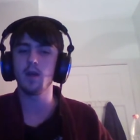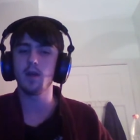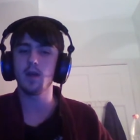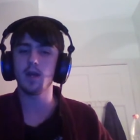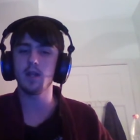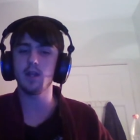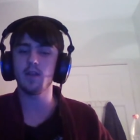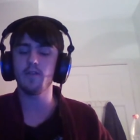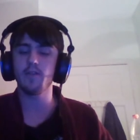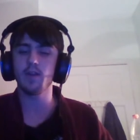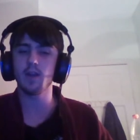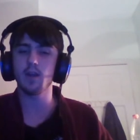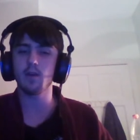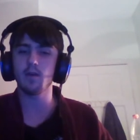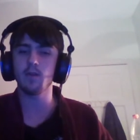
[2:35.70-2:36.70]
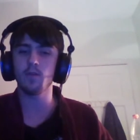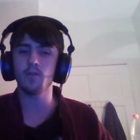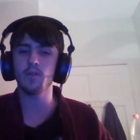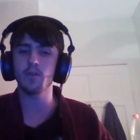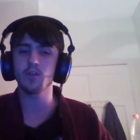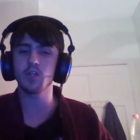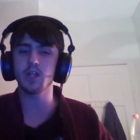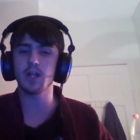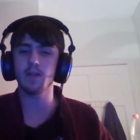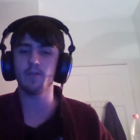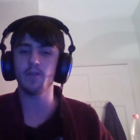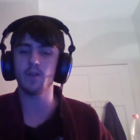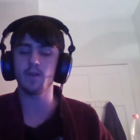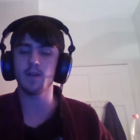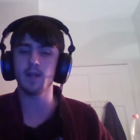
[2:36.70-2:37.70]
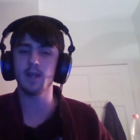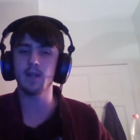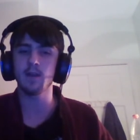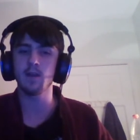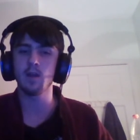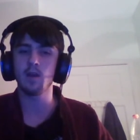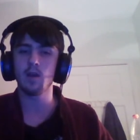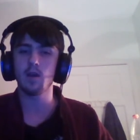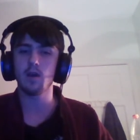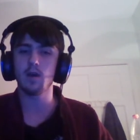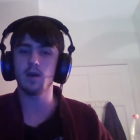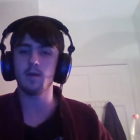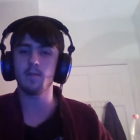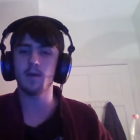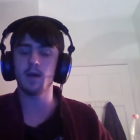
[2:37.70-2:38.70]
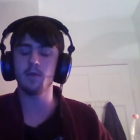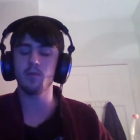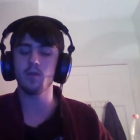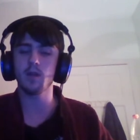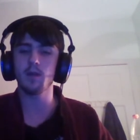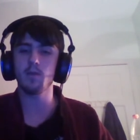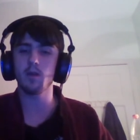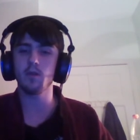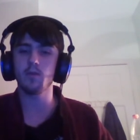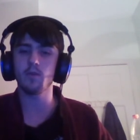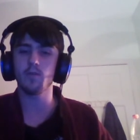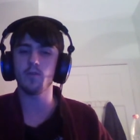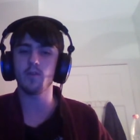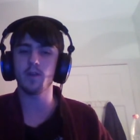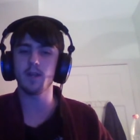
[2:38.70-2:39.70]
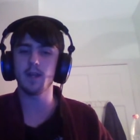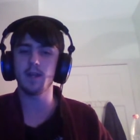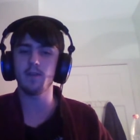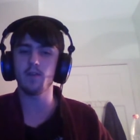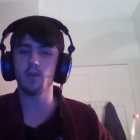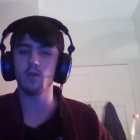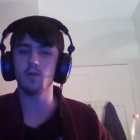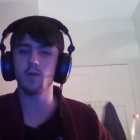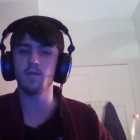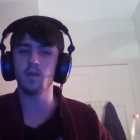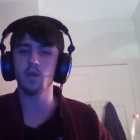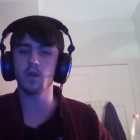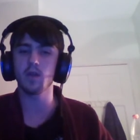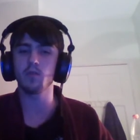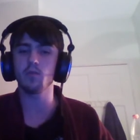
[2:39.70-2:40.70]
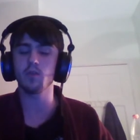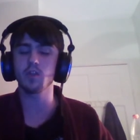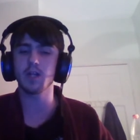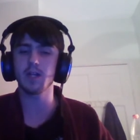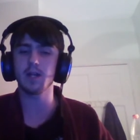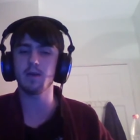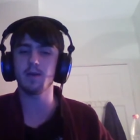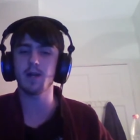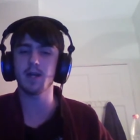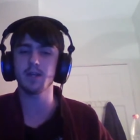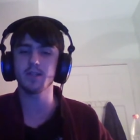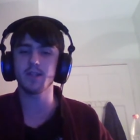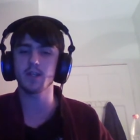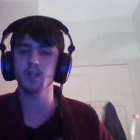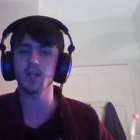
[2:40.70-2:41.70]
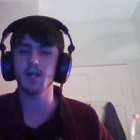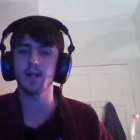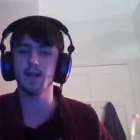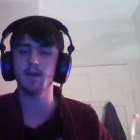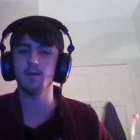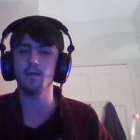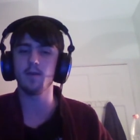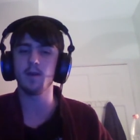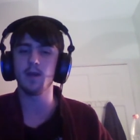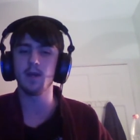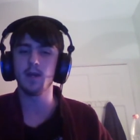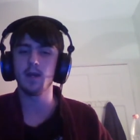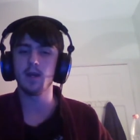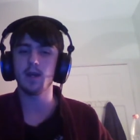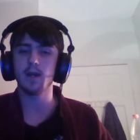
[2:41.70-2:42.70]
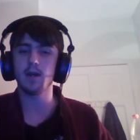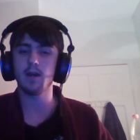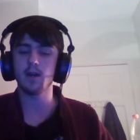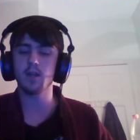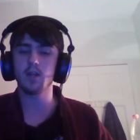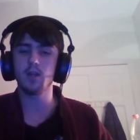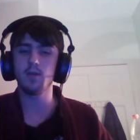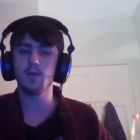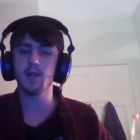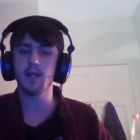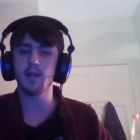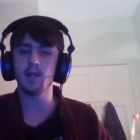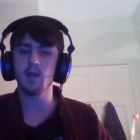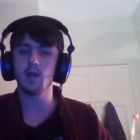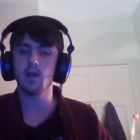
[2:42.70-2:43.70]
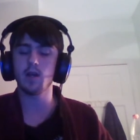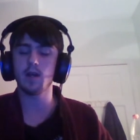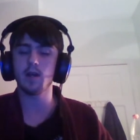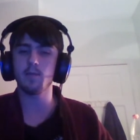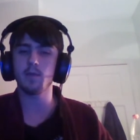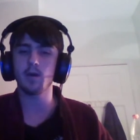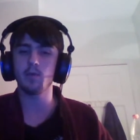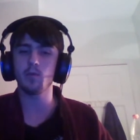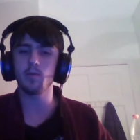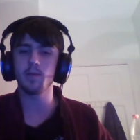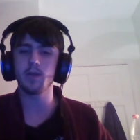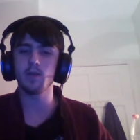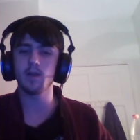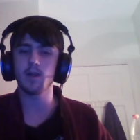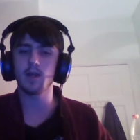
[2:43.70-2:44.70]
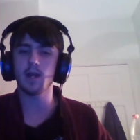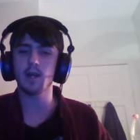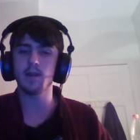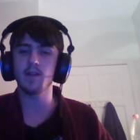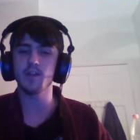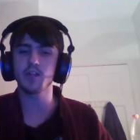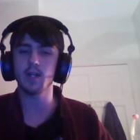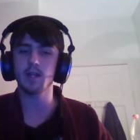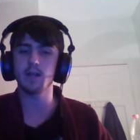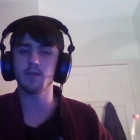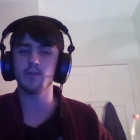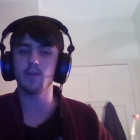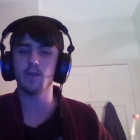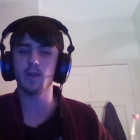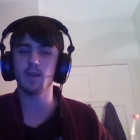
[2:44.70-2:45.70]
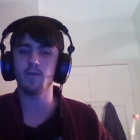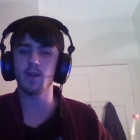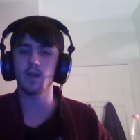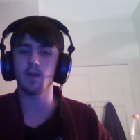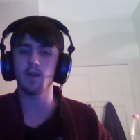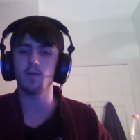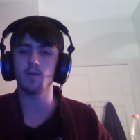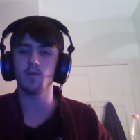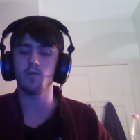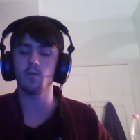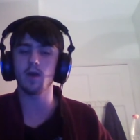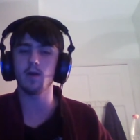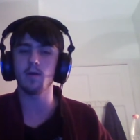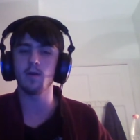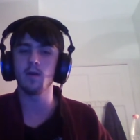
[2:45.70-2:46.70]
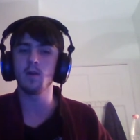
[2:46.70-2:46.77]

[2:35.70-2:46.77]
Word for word: in this video and also shout out Sunday um, I will upload on Sunday. So if you guys want a shout out, hashtag shout out, uh, Q&A, um, I will be doing and the shout out Sunday video as well.